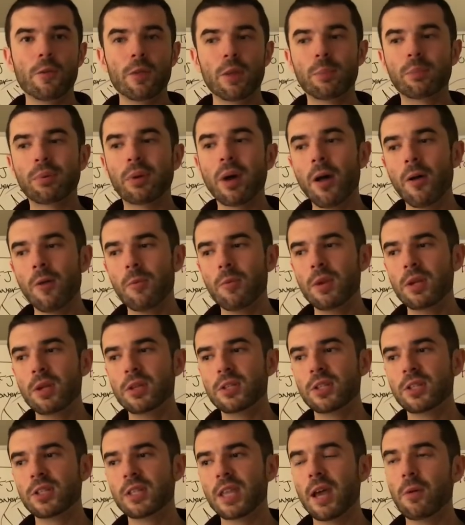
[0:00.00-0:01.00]
The problem
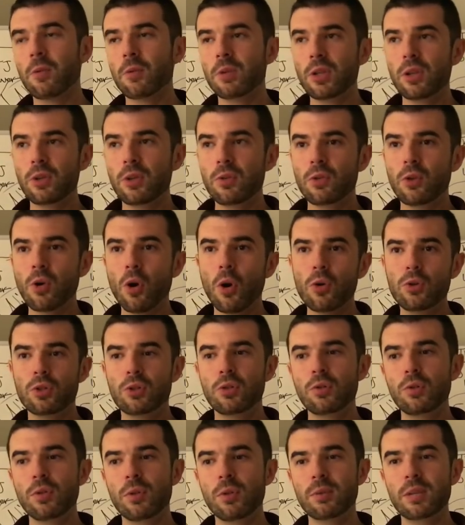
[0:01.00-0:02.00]
is, is that when you go
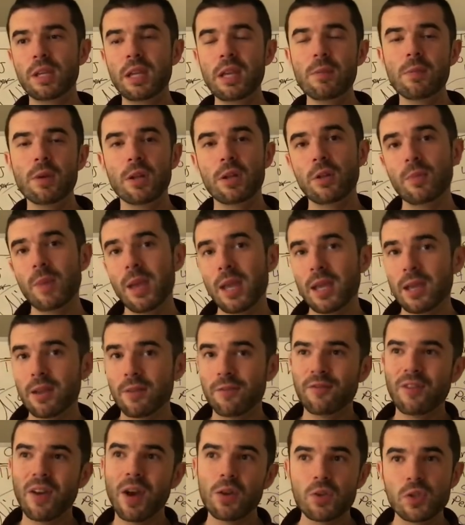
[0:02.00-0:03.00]
to the demon, you make a
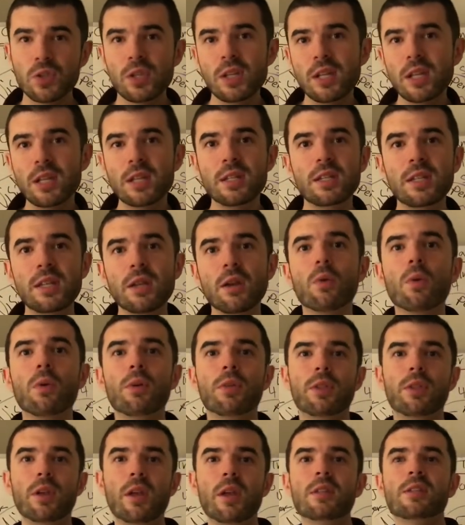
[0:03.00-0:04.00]
Faustian deal
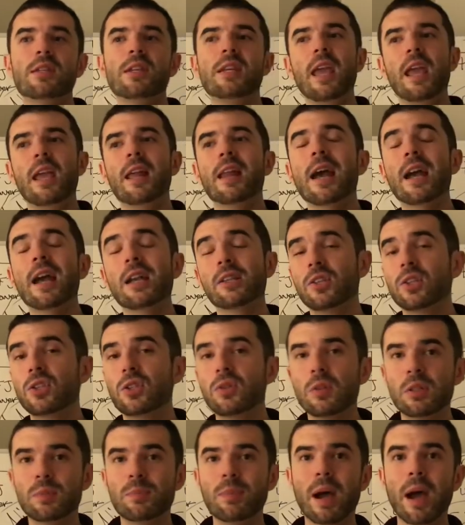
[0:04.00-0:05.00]
with it to gain access
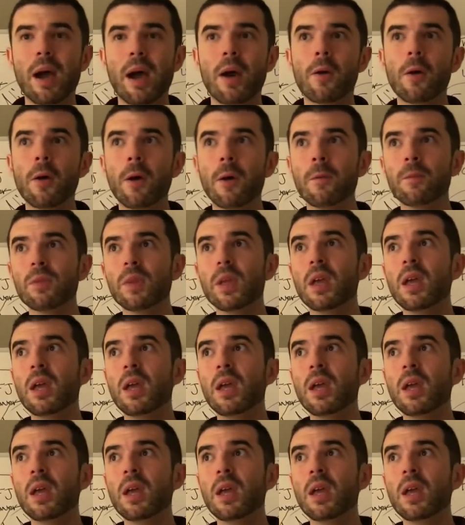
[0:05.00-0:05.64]
to his power.